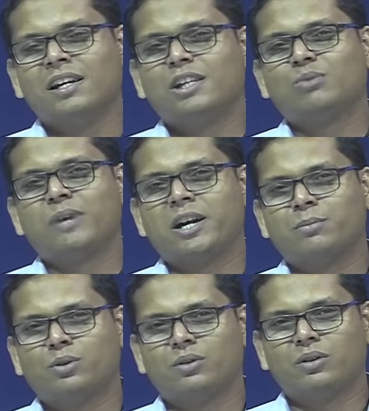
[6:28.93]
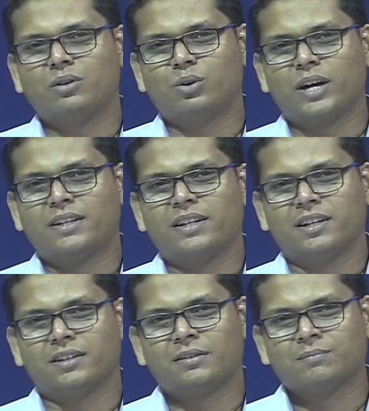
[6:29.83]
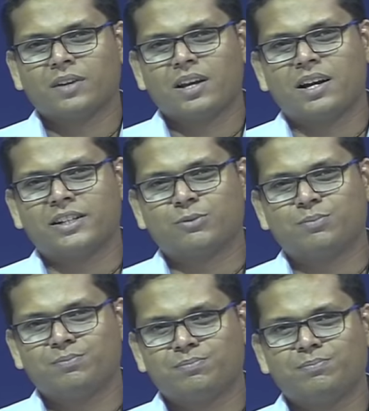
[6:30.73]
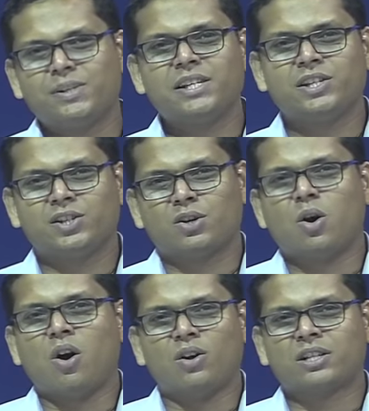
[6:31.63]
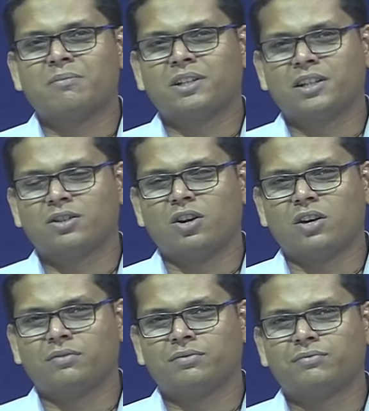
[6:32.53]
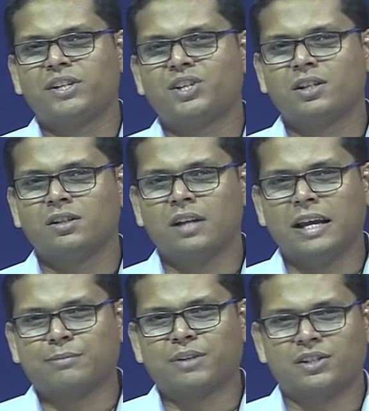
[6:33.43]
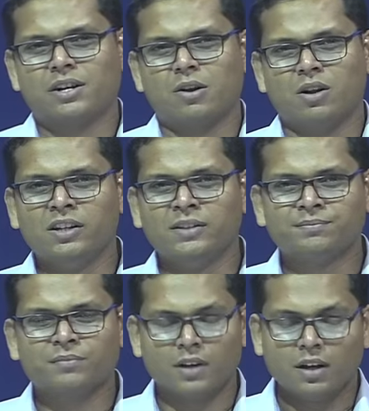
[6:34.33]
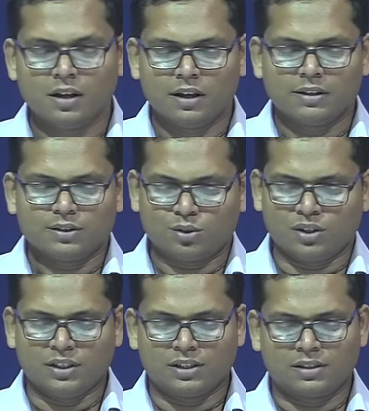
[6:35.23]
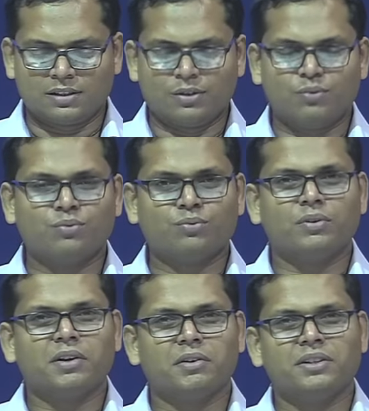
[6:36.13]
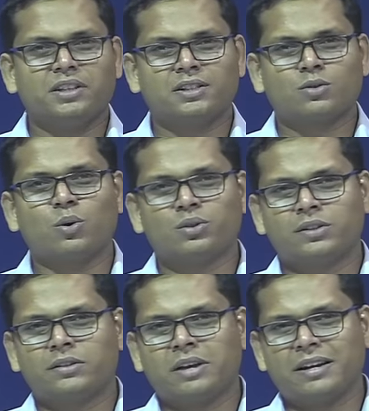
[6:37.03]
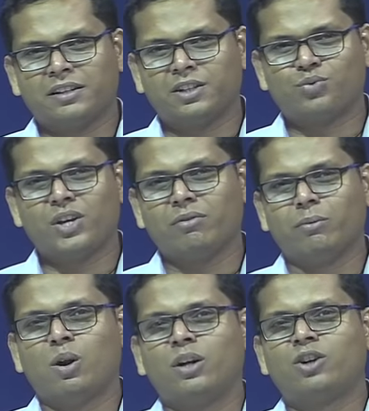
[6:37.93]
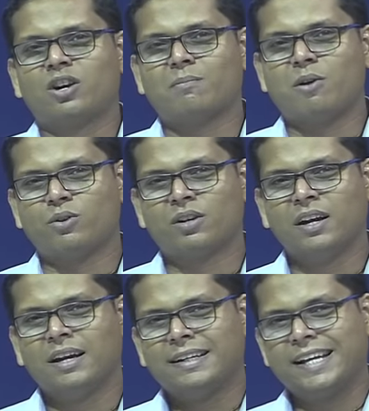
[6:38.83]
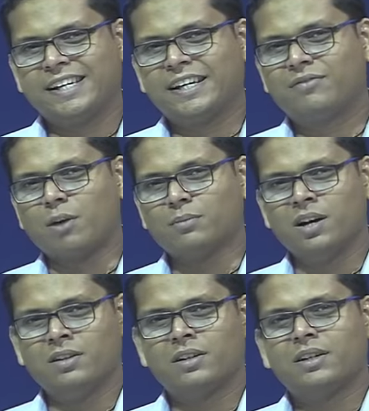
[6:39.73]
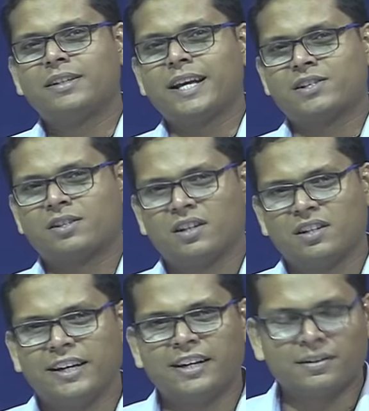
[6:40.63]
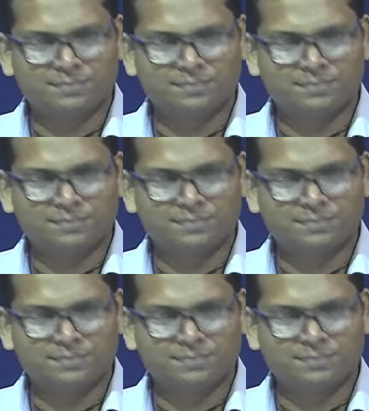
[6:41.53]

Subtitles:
You might have to look at their speech or some other sort of facial expression and all. So in this course and in this week, we will only talk about taking it from the text data.